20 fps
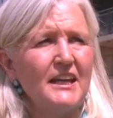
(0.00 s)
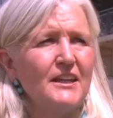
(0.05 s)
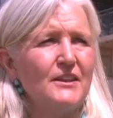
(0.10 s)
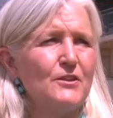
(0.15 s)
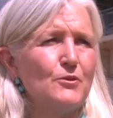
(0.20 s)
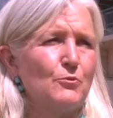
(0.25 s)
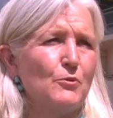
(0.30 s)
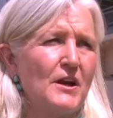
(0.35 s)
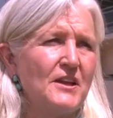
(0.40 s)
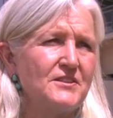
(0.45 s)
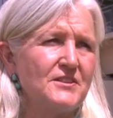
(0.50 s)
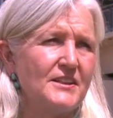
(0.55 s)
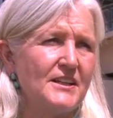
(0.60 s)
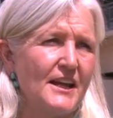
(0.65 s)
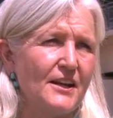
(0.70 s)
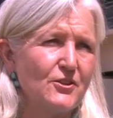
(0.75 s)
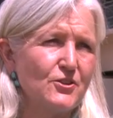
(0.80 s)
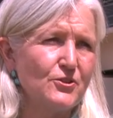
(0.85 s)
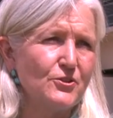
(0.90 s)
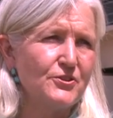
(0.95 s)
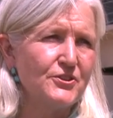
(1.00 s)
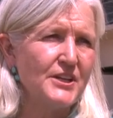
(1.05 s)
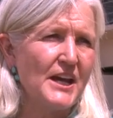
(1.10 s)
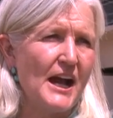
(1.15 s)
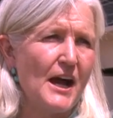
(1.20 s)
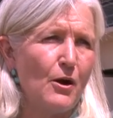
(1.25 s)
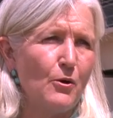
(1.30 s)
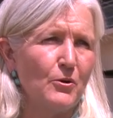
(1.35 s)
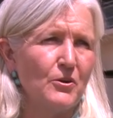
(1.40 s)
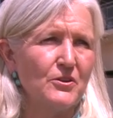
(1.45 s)
in the residential
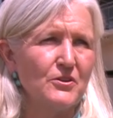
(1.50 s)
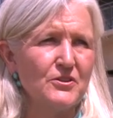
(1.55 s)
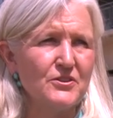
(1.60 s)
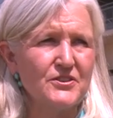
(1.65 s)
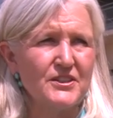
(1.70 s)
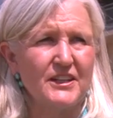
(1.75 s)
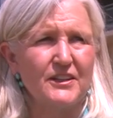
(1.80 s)
towers,